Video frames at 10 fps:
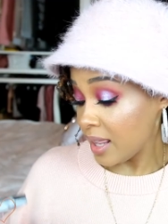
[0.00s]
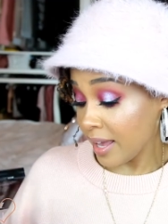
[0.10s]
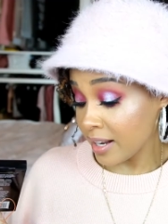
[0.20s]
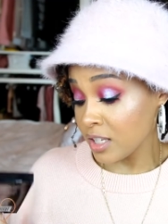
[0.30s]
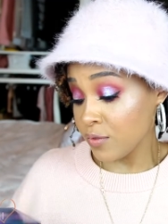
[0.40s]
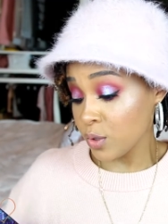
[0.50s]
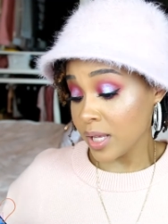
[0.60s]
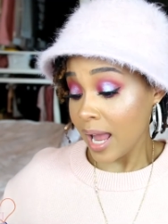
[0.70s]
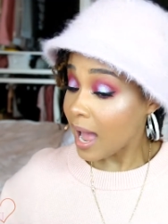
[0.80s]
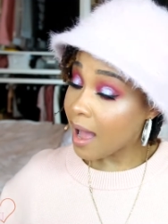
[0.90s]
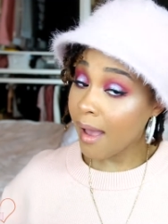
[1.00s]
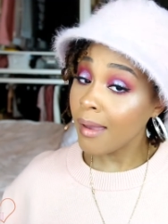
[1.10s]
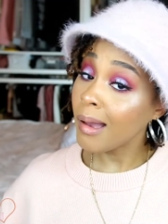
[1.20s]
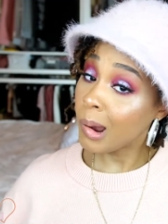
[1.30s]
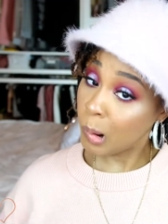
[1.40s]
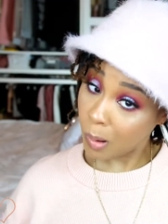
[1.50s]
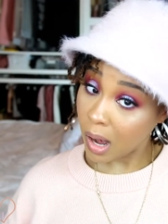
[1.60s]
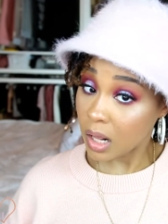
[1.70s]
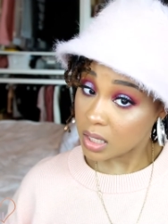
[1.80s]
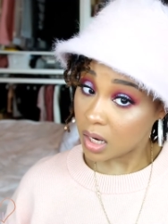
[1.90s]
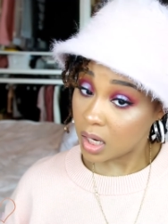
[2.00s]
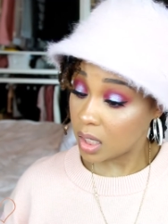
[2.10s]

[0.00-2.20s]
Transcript: Like, this feels like high quality.